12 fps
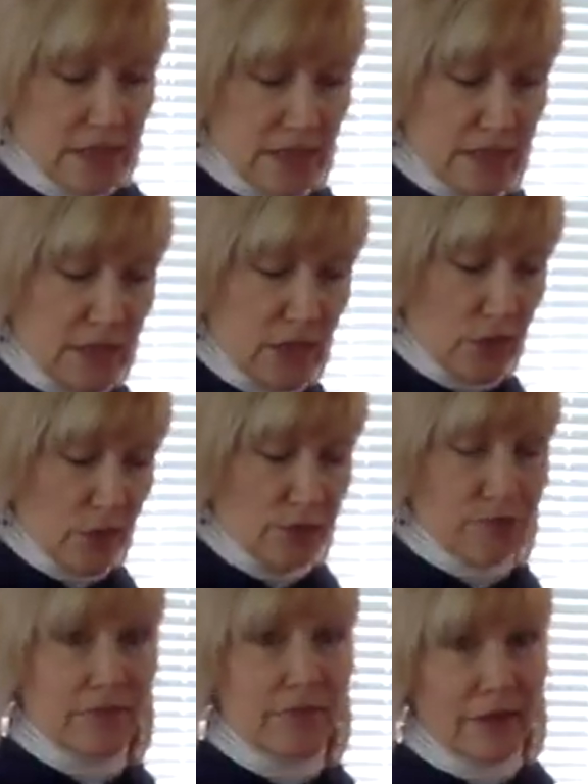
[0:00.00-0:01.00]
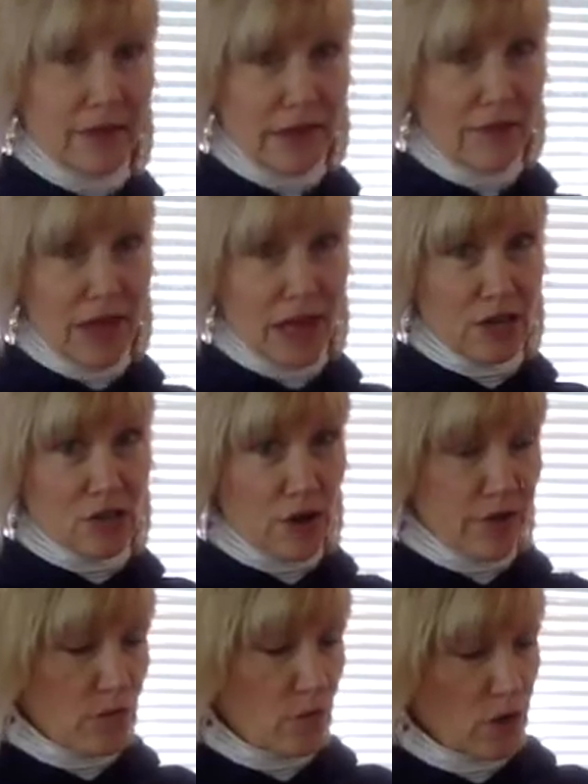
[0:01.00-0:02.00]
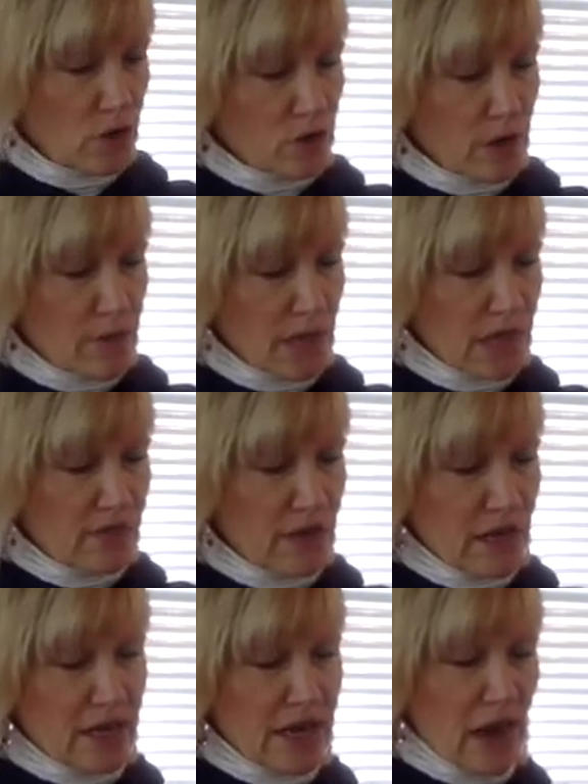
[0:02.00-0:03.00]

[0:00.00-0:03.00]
So give that a try if you want to try making them vegan.